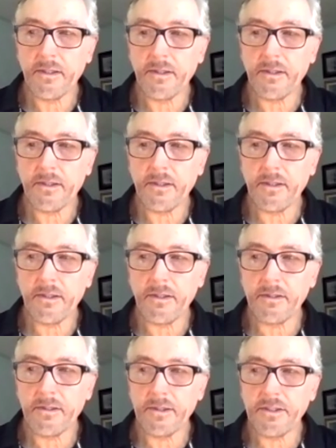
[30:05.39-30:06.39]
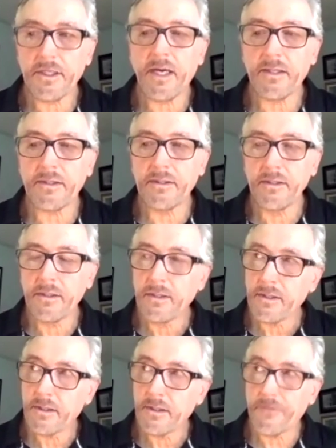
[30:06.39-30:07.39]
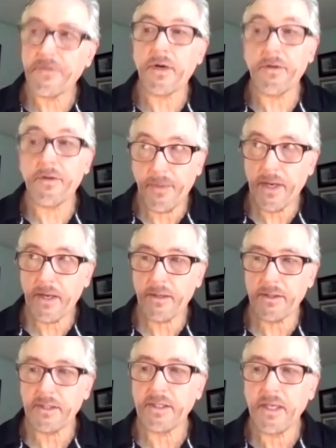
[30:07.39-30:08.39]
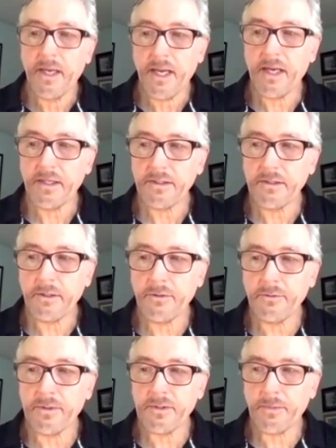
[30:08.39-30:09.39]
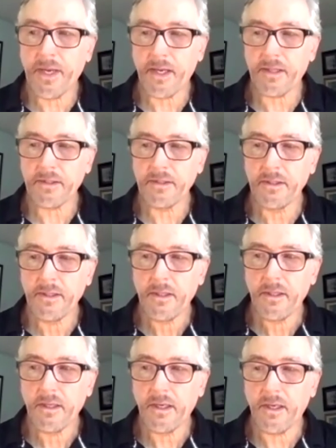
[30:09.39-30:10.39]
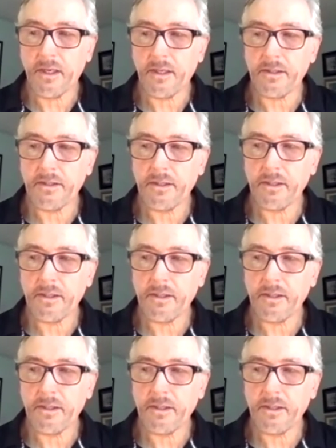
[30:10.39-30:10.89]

the child of the parent has to respect, has